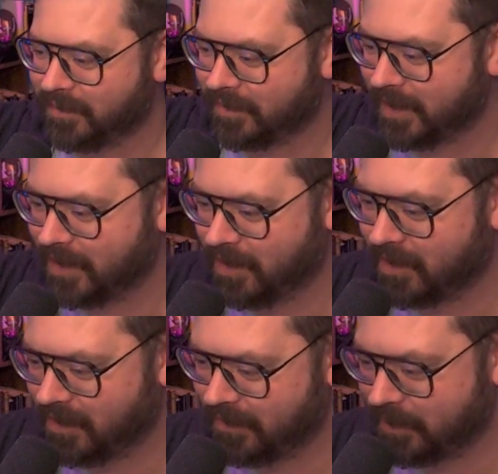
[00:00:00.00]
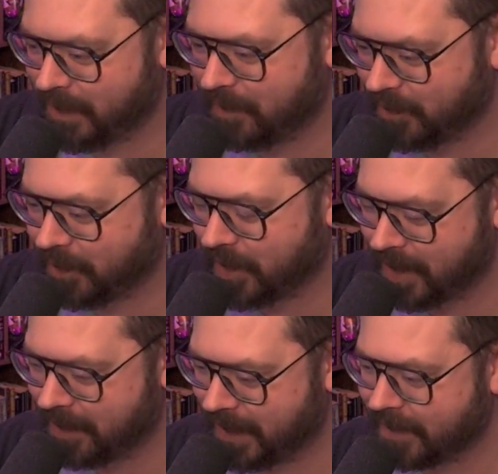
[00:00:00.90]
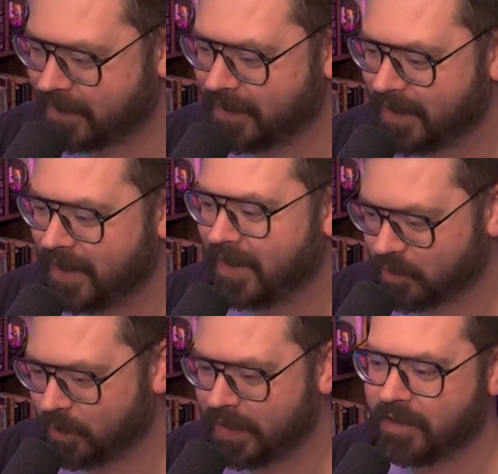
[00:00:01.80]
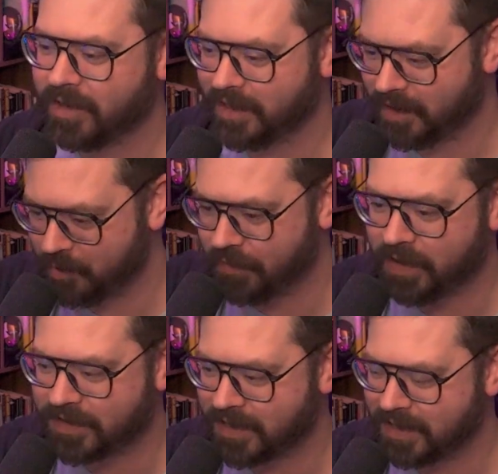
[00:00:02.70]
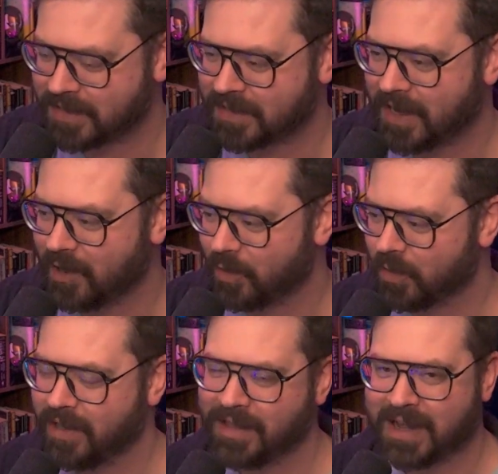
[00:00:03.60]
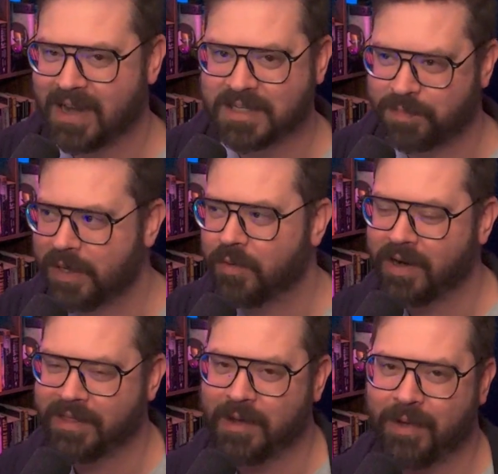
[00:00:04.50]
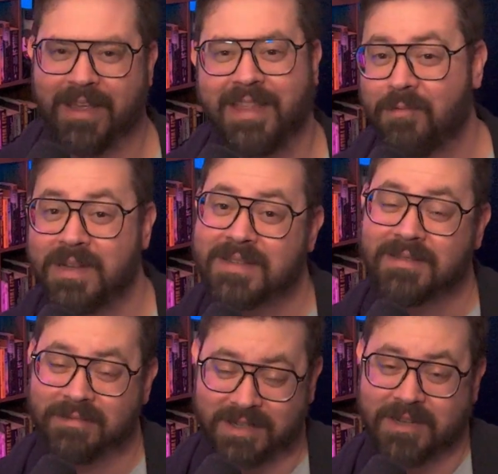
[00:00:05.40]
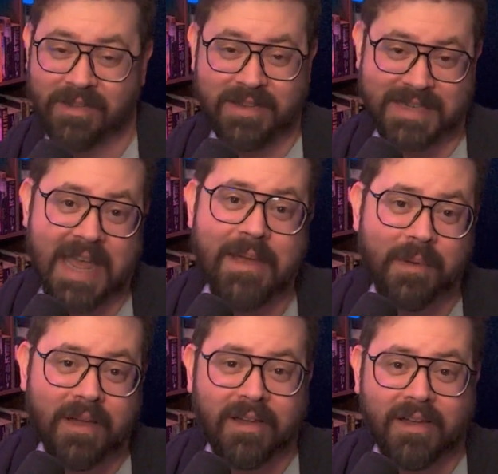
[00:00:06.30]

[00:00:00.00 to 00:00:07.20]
then all of the people who are nominated, the winner, and then they move on to the next category, and they kind of speed run it that way. And that was still the same